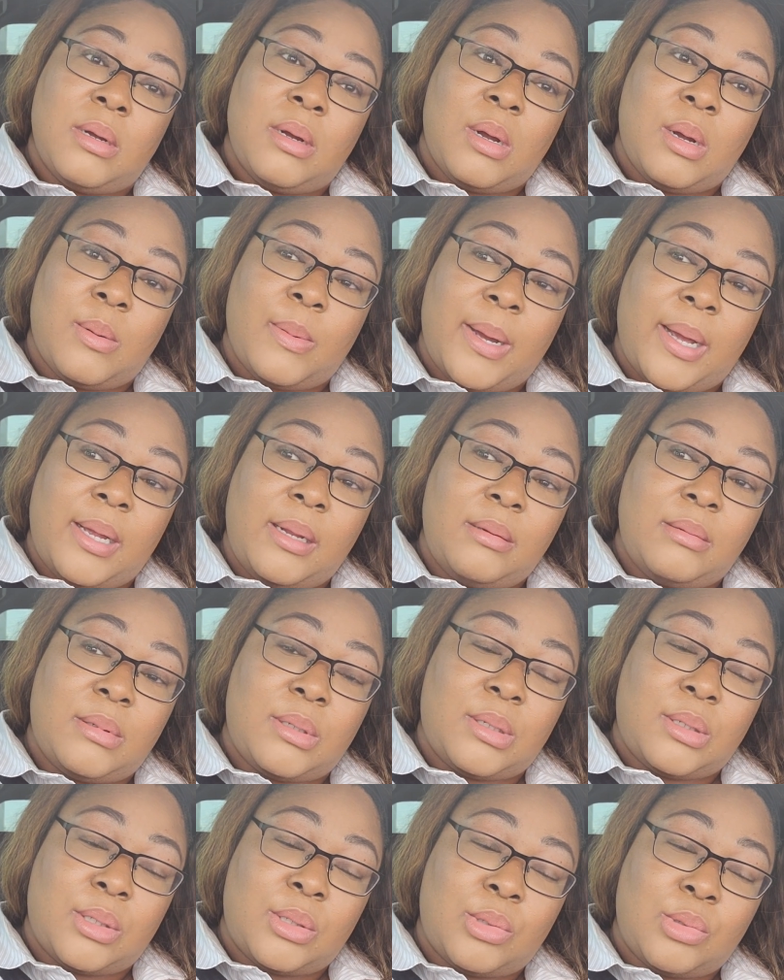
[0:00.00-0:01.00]
All
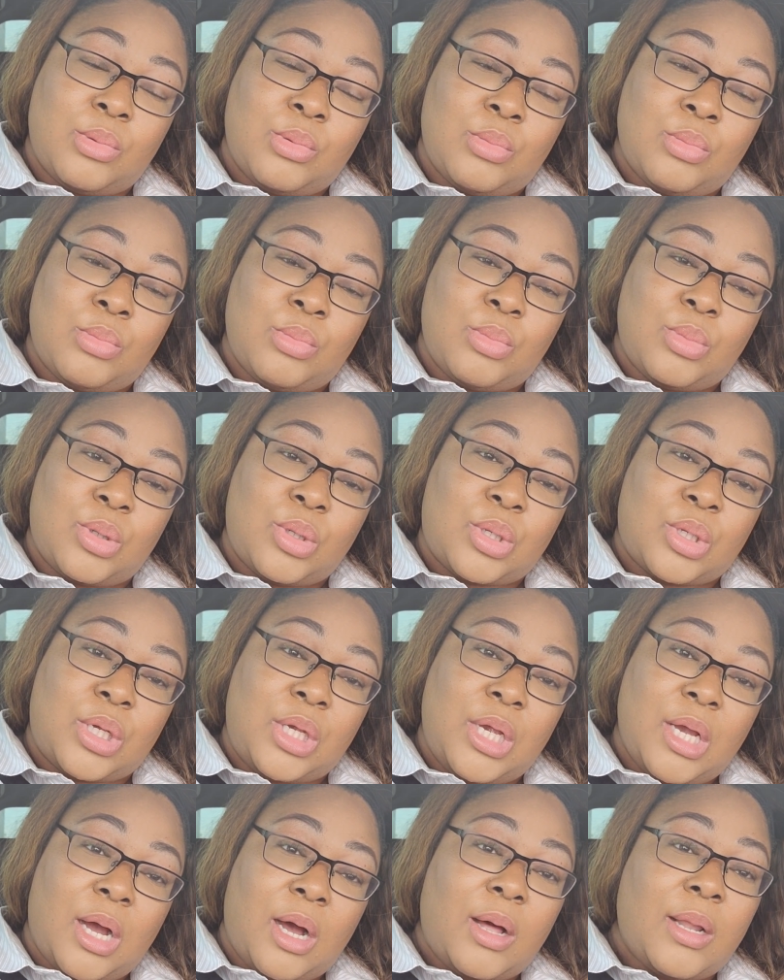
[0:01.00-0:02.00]
right. See
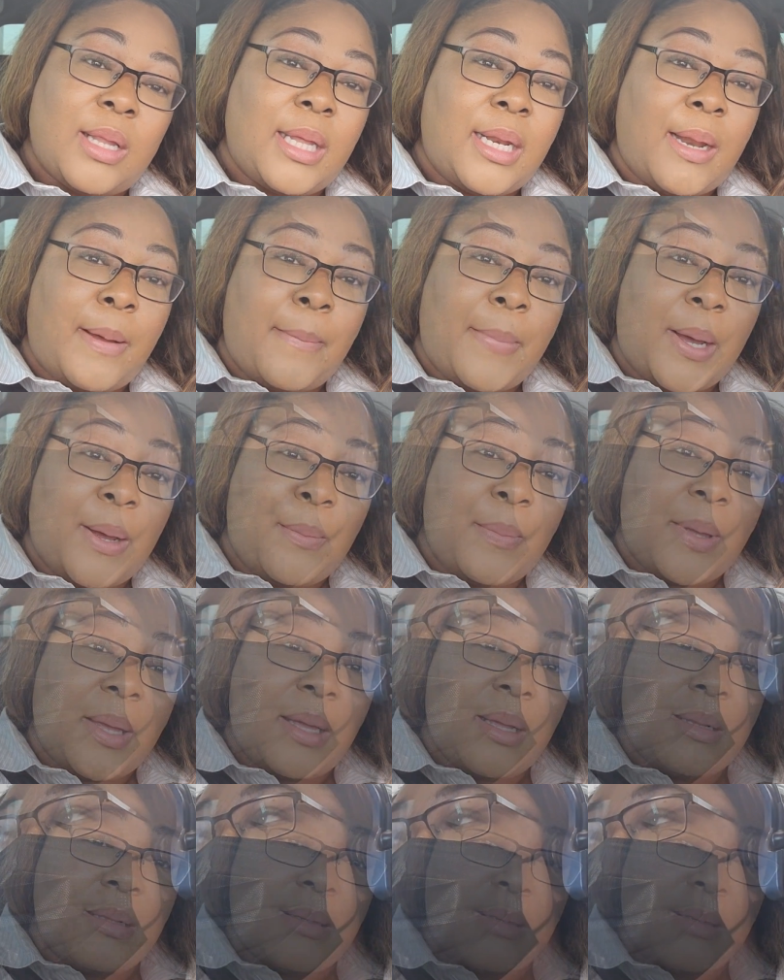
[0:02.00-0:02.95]
y'all in a moment.